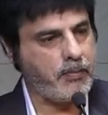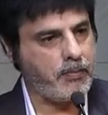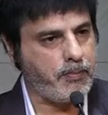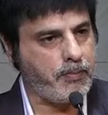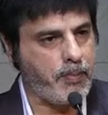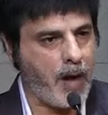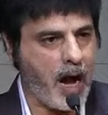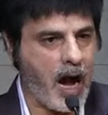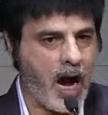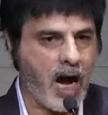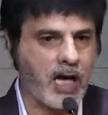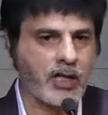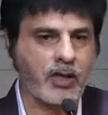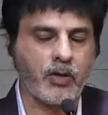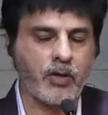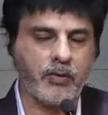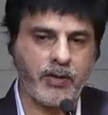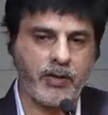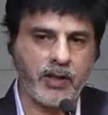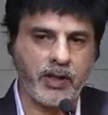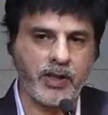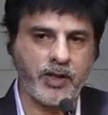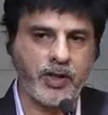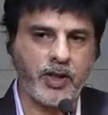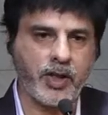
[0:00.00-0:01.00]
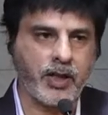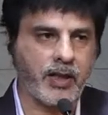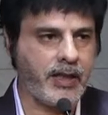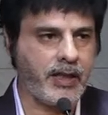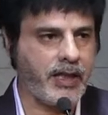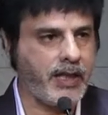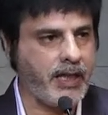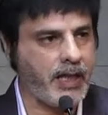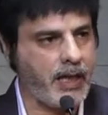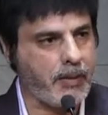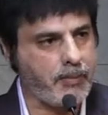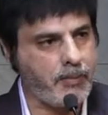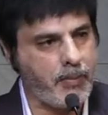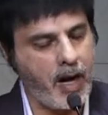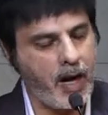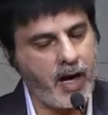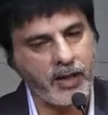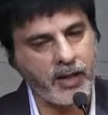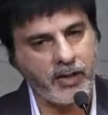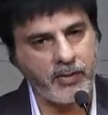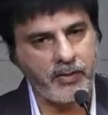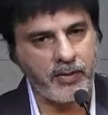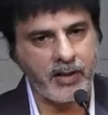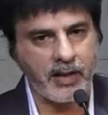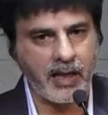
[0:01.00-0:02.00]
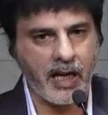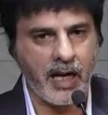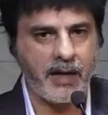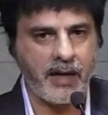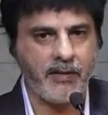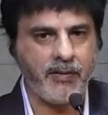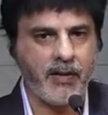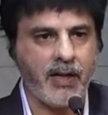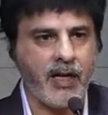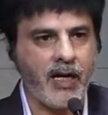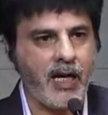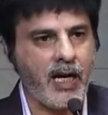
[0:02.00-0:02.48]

part of her journey and part of her life